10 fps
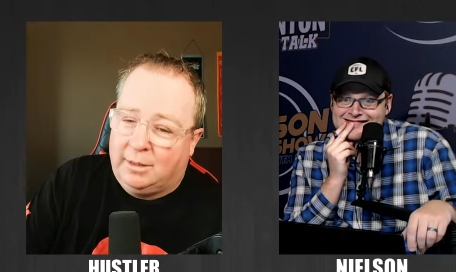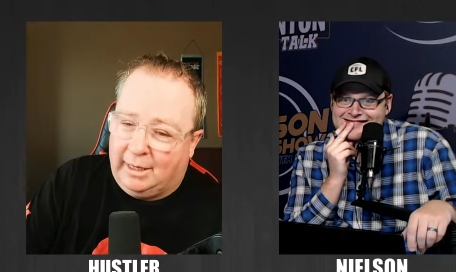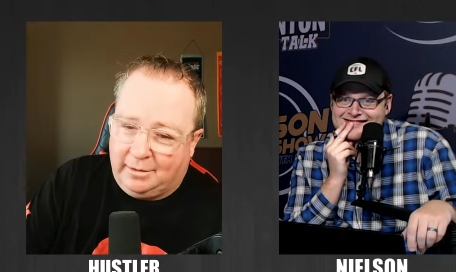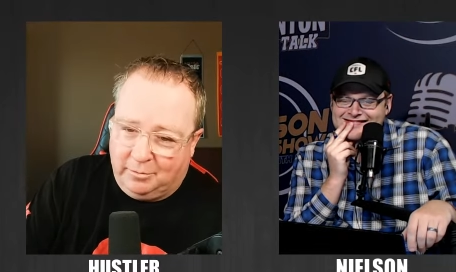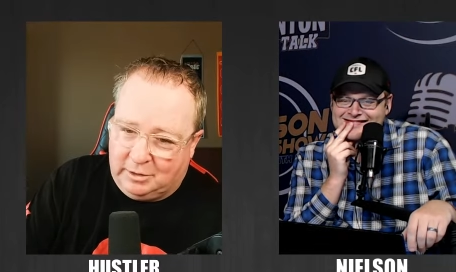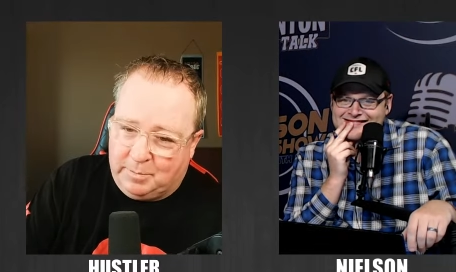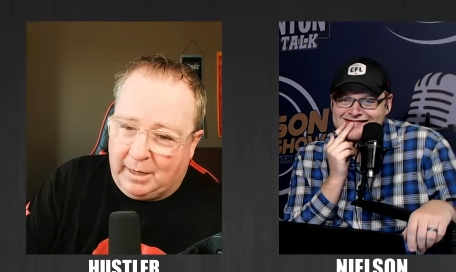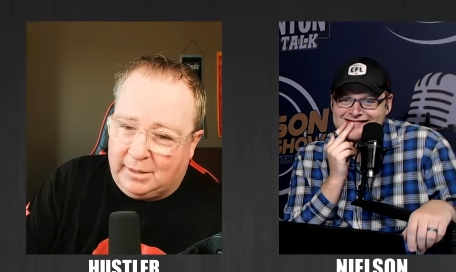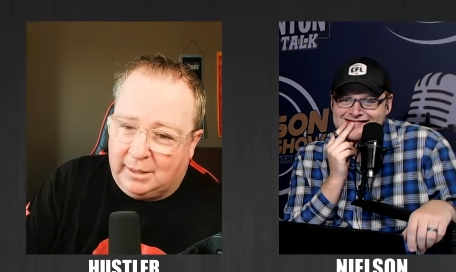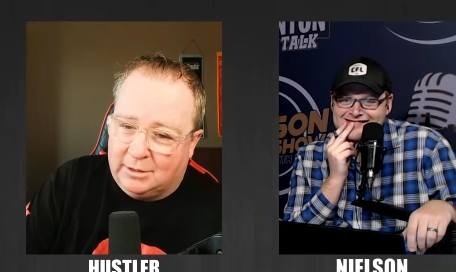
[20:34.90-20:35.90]
Speaker 1: not get the
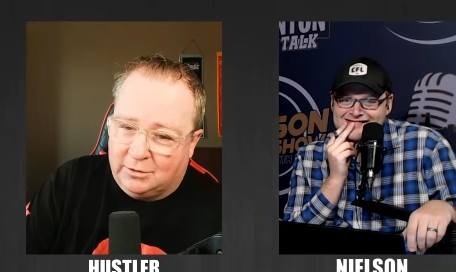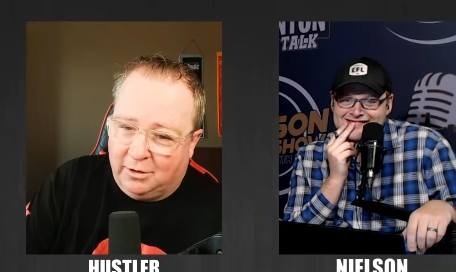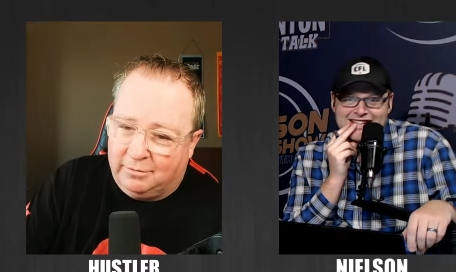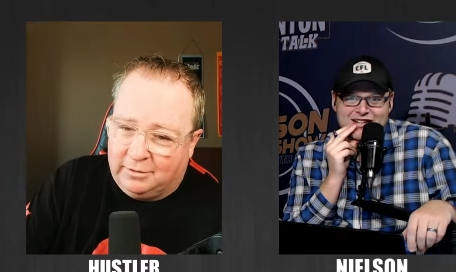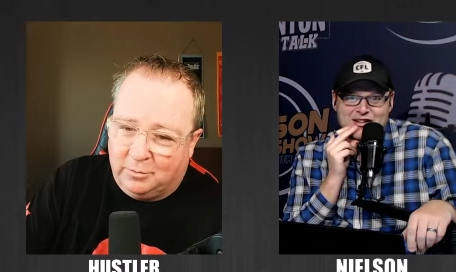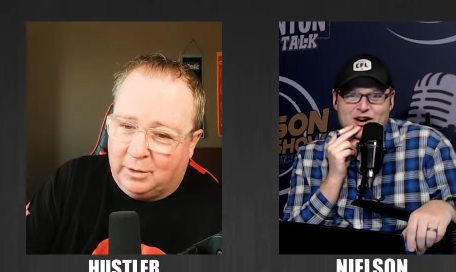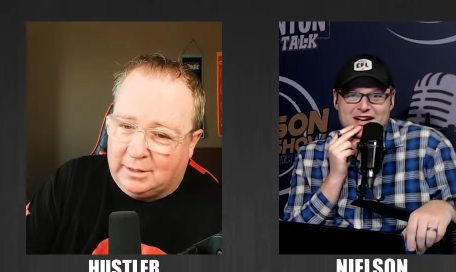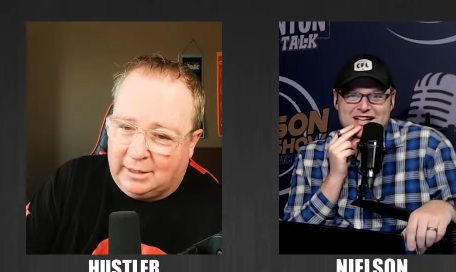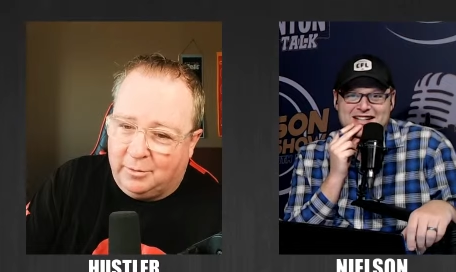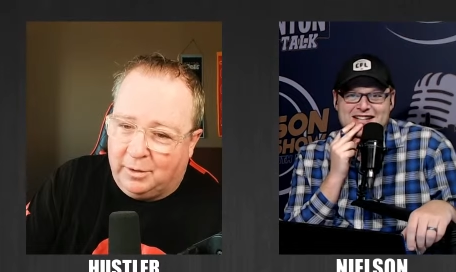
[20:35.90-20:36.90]
respect he deserves. No, he
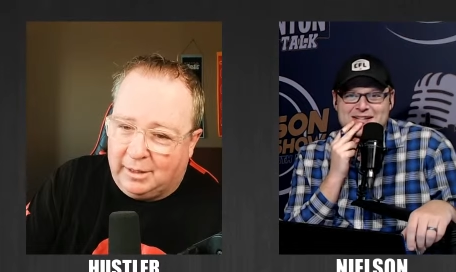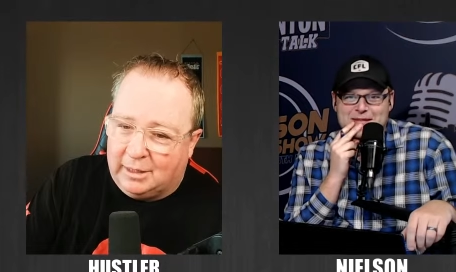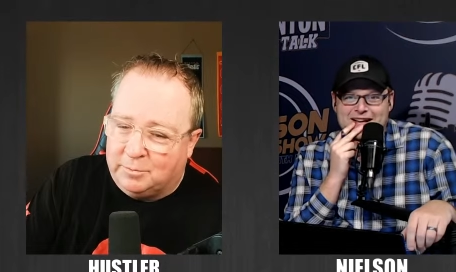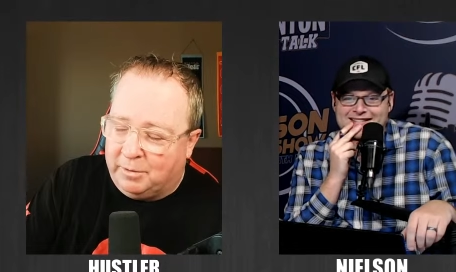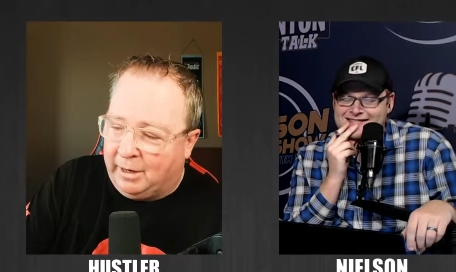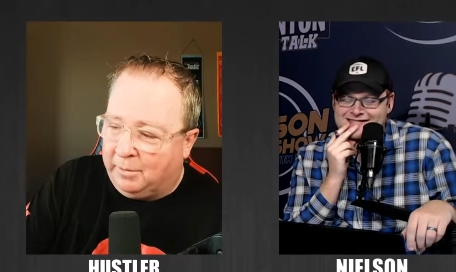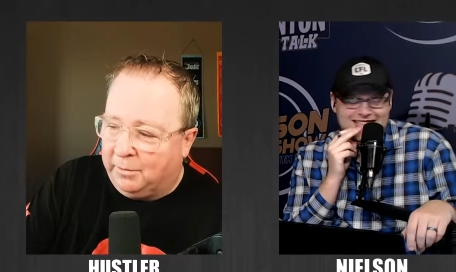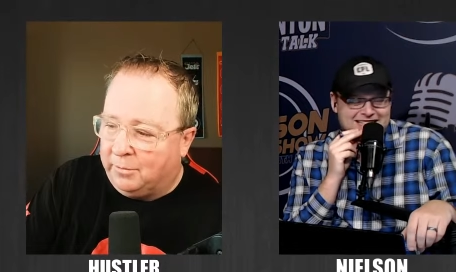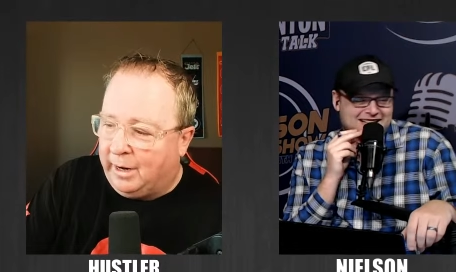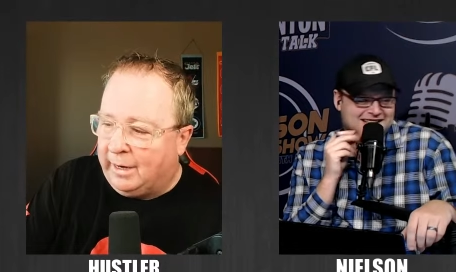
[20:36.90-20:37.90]
doesn't, man. He
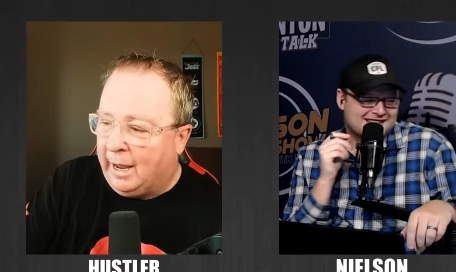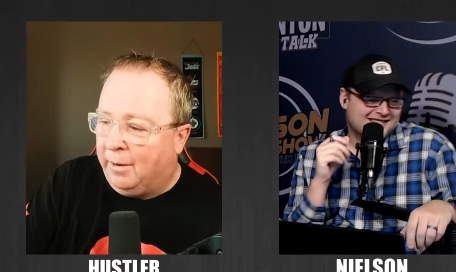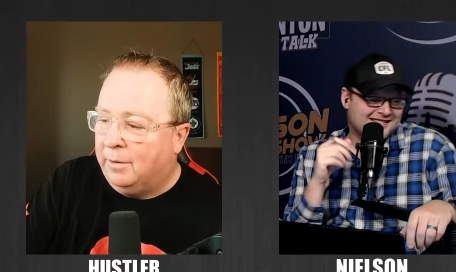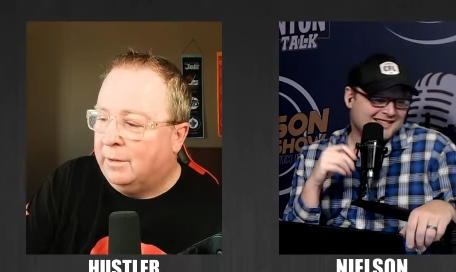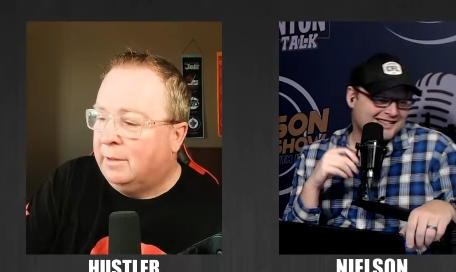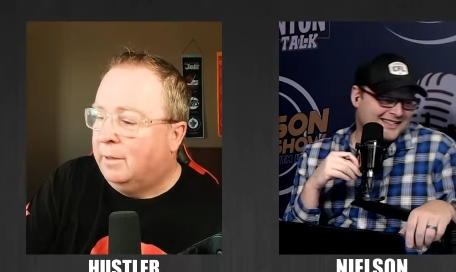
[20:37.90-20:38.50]
doesn't right now.